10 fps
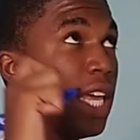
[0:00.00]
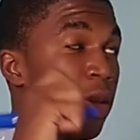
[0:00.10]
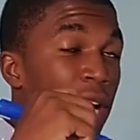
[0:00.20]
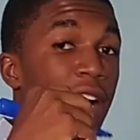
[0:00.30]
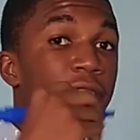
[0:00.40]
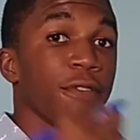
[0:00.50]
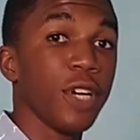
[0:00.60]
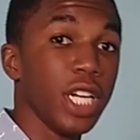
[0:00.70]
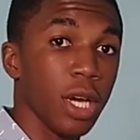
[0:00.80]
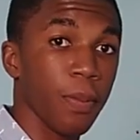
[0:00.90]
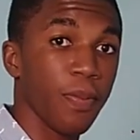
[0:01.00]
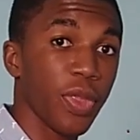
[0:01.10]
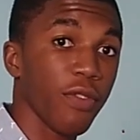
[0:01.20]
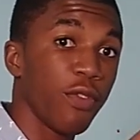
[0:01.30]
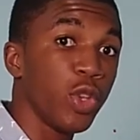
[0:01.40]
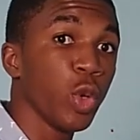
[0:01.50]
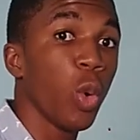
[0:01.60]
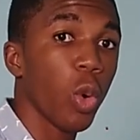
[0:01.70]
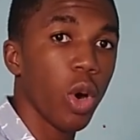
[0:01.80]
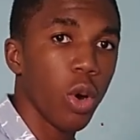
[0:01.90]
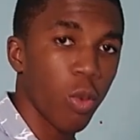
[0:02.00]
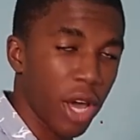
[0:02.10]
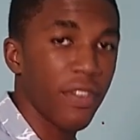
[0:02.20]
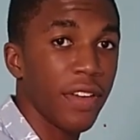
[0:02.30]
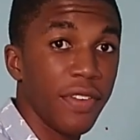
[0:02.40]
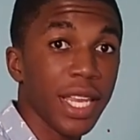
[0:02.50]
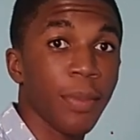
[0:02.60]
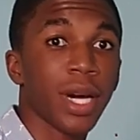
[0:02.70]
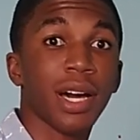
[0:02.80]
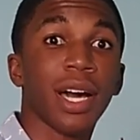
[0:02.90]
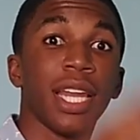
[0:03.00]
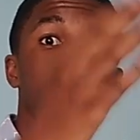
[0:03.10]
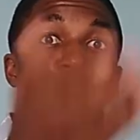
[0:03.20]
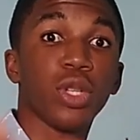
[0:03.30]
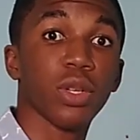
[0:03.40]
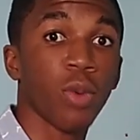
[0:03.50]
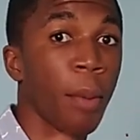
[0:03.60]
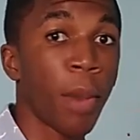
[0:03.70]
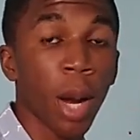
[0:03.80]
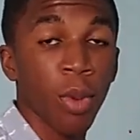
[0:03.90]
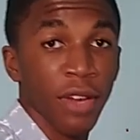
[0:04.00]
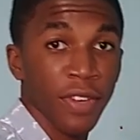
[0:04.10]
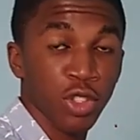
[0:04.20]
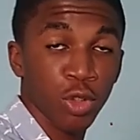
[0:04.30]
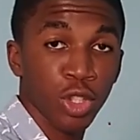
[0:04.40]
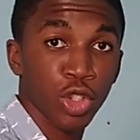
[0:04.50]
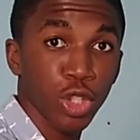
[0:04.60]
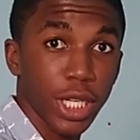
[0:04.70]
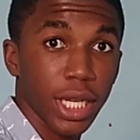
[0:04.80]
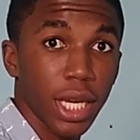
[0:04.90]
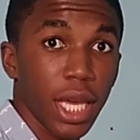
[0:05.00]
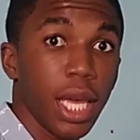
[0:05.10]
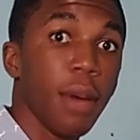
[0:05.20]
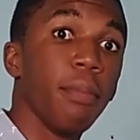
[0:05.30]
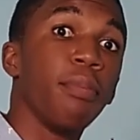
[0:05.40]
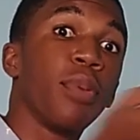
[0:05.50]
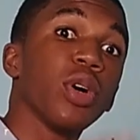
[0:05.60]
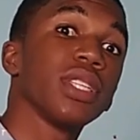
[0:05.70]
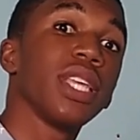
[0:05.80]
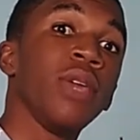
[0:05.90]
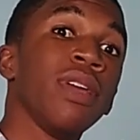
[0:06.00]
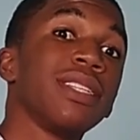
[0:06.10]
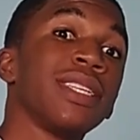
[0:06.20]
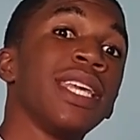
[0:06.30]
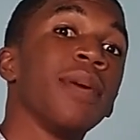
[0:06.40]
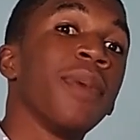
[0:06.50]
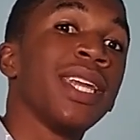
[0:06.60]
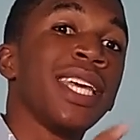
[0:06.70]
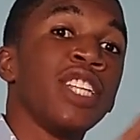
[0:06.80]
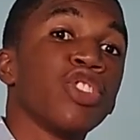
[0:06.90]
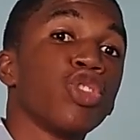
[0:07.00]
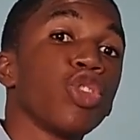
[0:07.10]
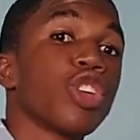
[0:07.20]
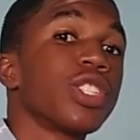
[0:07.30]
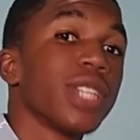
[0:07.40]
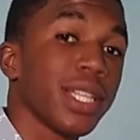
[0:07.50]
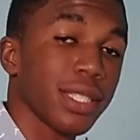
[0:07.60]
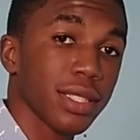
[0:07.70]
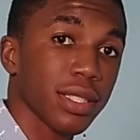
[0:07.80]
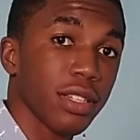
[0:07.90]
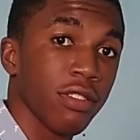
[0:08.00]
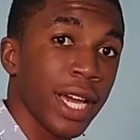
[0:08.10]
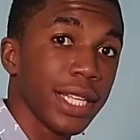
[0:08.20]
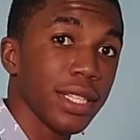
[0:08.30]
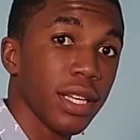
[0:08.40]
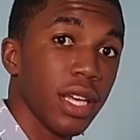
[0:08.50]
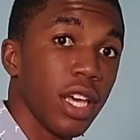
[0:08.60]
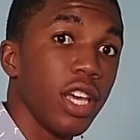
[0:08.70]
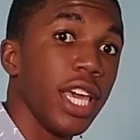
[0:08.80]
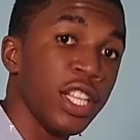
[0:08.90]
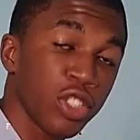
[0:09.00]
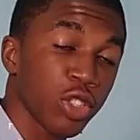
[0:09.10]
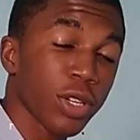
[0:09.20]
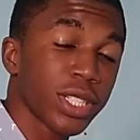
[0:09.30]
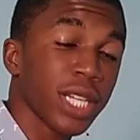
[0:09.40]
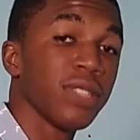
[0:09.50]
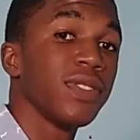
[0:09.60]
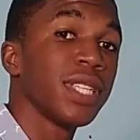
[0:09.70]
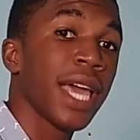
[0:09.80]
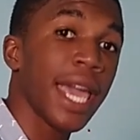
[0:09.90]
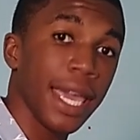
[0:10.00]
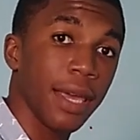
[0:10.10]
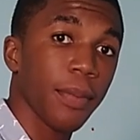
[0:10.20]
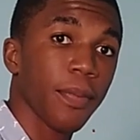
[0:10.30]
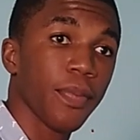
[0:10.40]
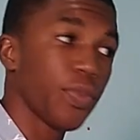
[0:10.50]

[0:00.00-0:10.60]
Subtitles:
you have freedom to do whatever you feel like, because God put one barbed wire fence on the tree. But you give the man the instructions, right? Instructions to say, hey,